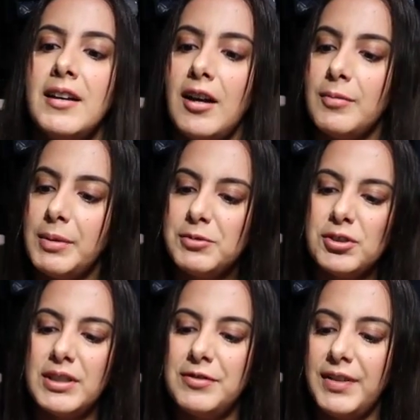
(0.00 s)
I'm
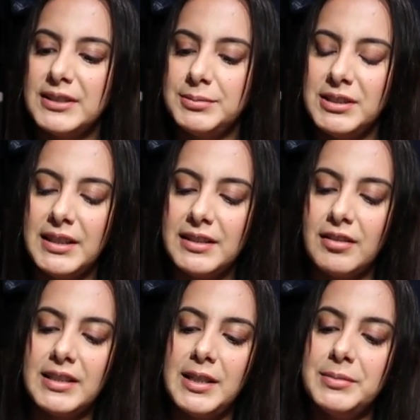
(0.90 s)
sure I could find something like it
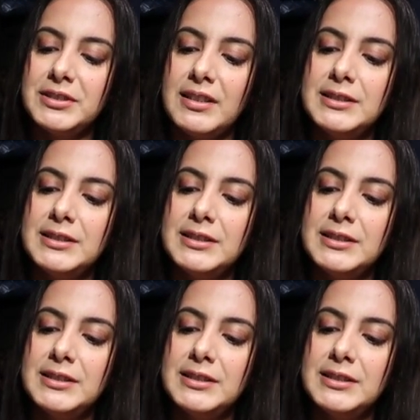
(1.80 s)
on Amazon.